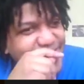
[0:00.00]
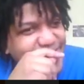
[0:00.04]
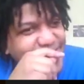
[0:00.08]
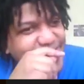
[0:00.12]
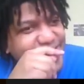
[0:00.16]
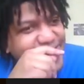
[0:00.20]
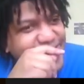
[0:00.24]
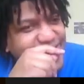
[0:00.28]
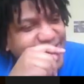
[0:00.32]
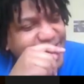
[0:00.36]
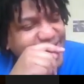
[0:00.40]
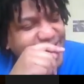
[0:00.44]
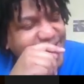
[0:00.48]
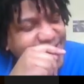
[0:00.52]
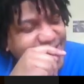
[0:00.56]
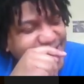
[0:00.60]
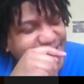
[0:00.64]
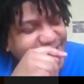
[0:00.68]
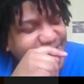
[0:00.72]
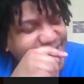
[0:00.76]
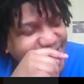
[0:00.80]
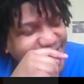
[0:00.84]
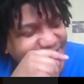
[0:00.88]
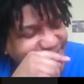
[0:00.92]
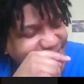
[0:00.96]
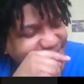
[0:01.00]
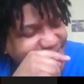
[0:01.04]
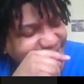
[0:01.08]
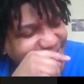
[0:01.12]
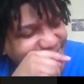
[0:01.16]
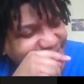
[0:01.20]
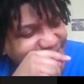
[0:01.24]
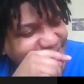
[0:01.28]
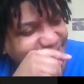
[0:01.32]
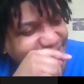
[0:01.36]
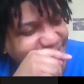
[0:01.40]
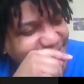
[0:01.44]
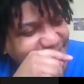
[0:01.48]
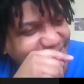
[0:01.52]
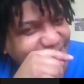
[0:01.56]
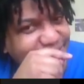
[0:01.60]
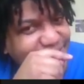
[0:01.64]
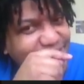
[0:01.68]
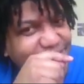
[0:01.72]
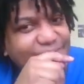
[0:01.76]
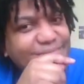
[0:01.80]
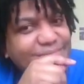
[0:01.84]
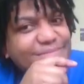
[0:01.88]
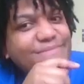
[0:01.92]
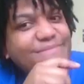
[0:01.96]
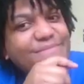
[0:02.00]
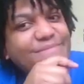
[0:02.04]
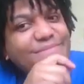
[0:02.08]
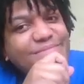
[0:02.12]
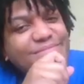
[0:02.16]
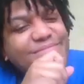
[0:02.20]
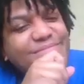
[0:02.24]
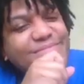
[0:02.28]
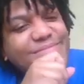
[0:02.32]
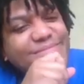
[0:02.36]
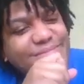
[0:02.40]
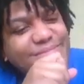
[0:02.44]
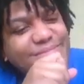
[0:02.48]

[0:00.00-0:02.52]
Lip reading: He curved the Irish cream.